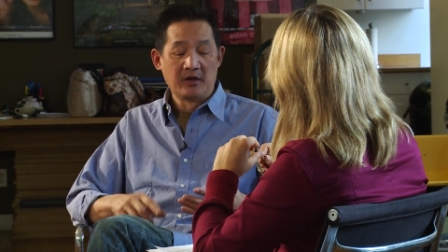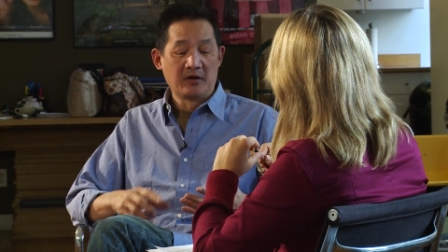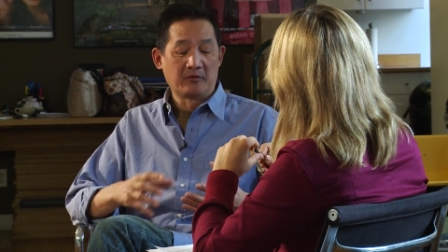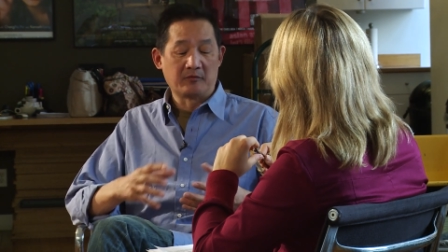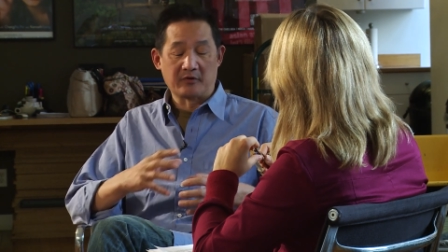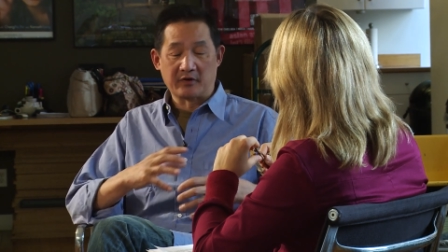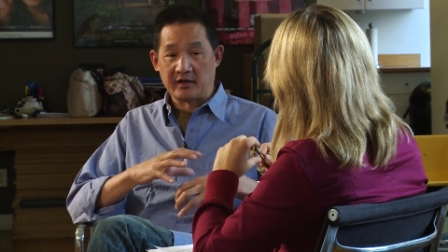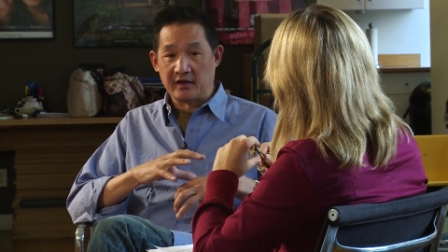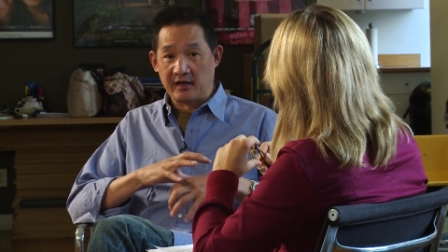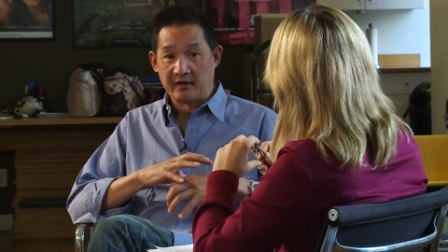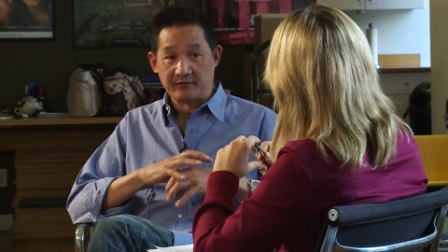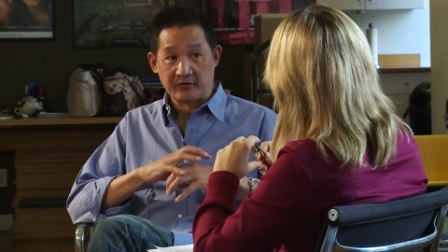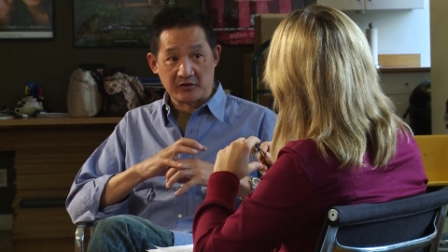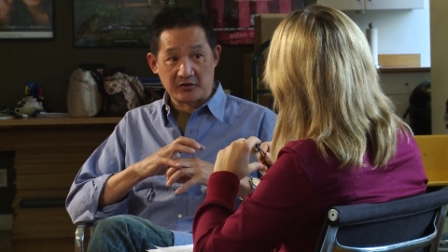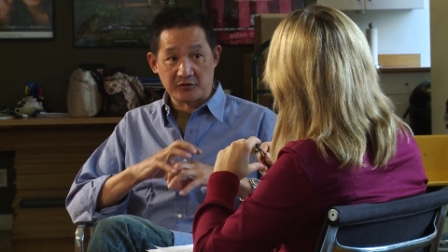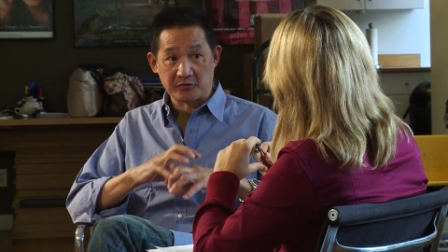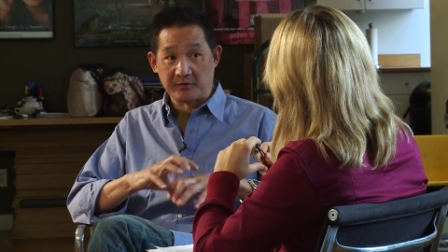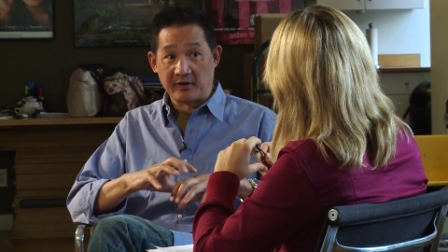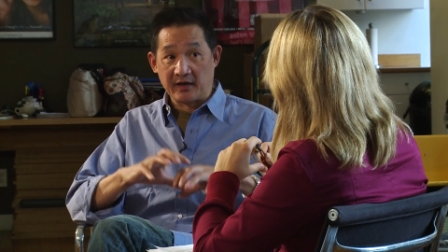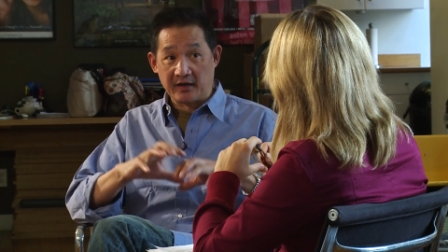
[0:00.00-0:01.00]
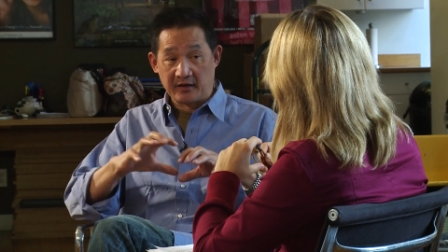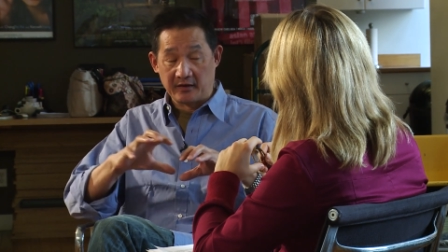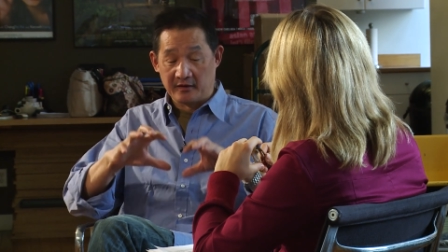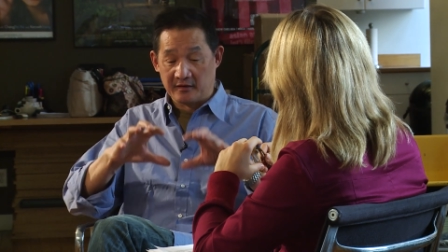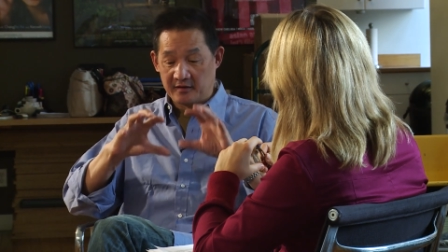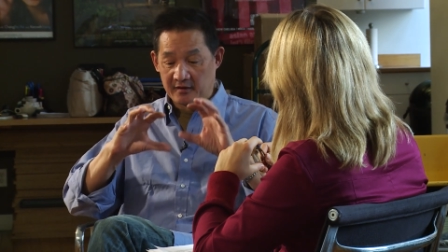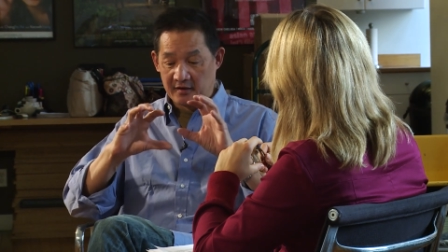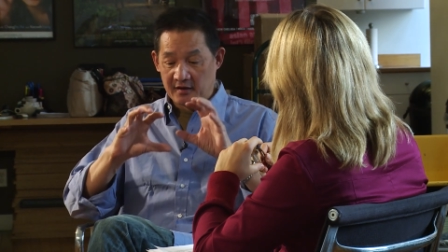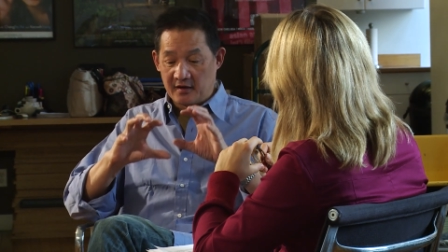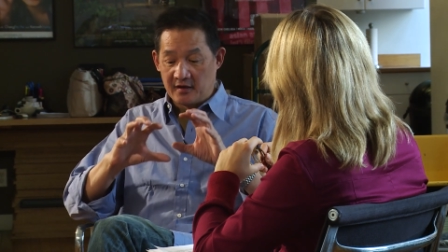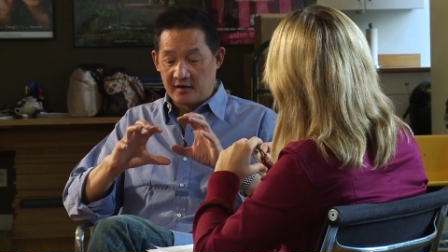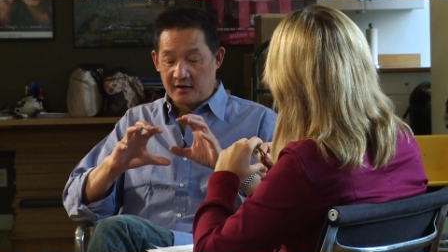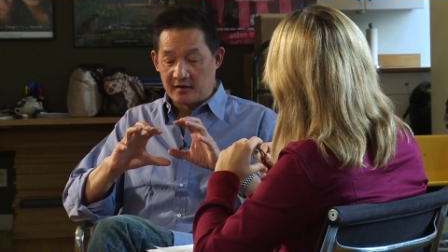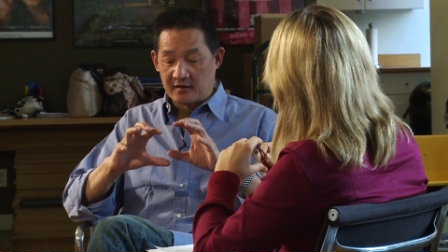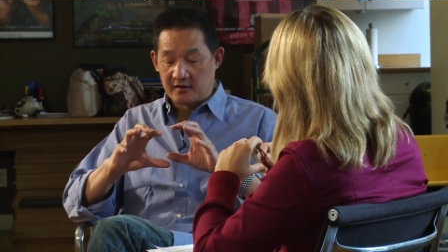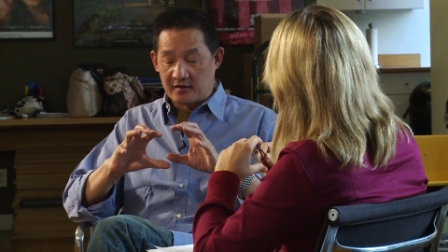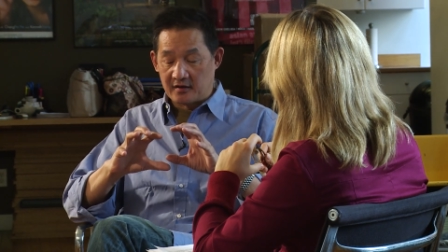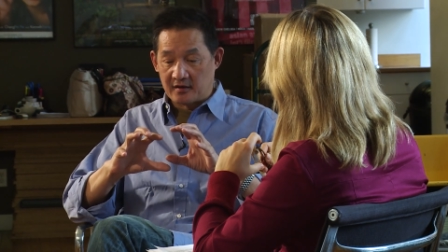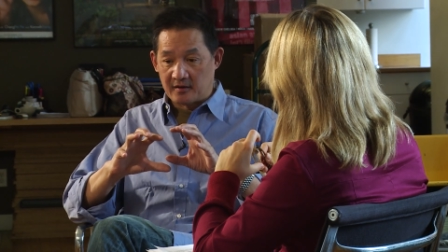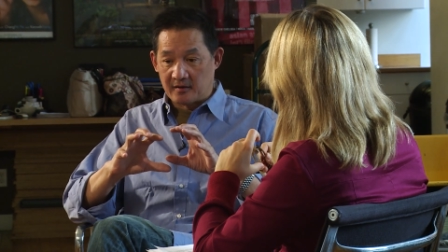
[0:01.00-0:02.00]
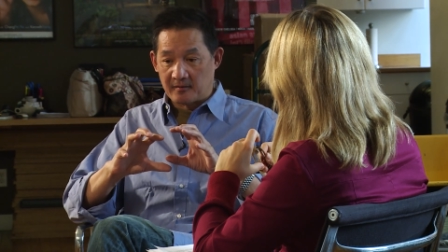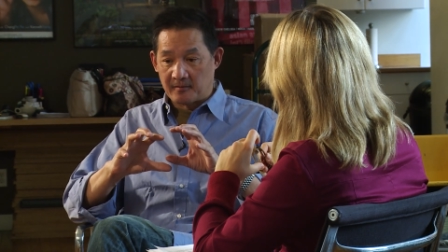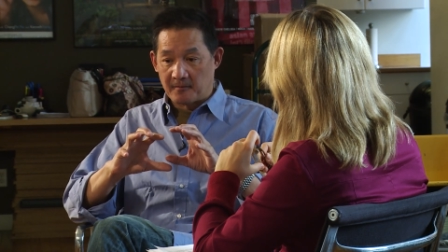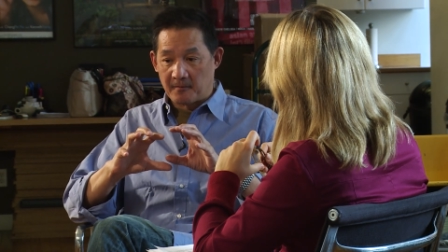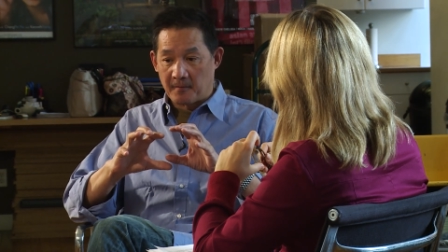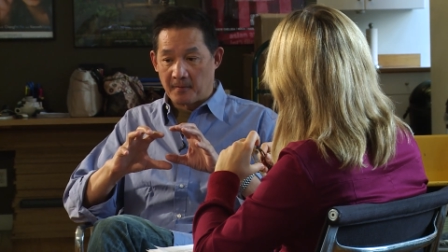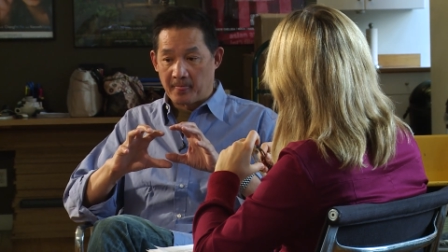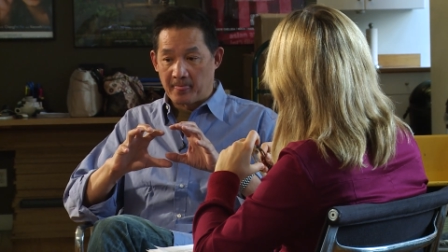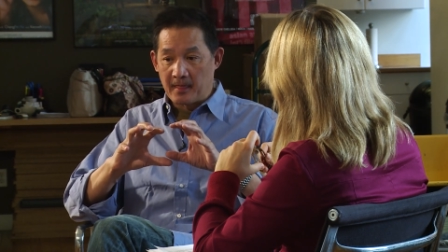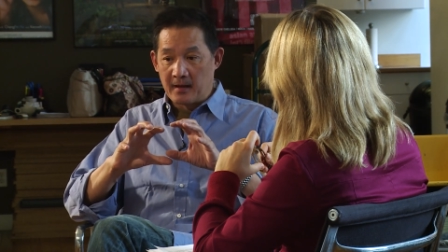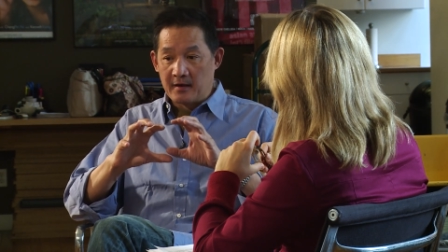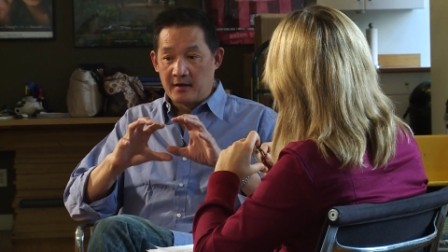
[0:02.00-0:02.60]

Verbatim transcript: We're going to have to train um,